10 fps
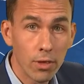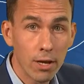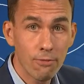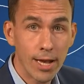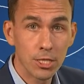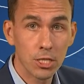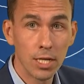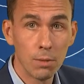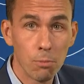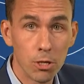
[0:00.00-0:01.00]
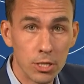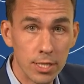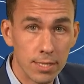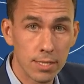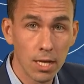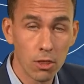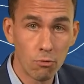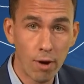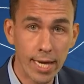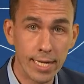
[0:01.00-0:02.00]
that eventually pushes
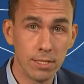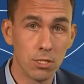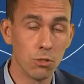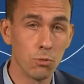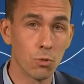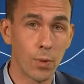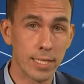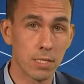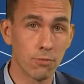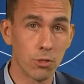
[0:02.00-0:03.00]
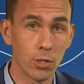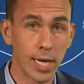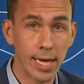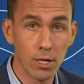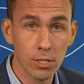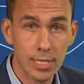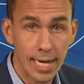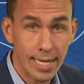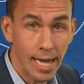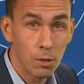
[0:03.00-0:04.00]
the rain into the west of the UK, not
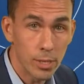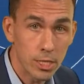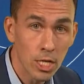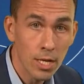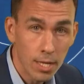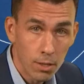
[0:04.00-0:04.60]
Danielle, which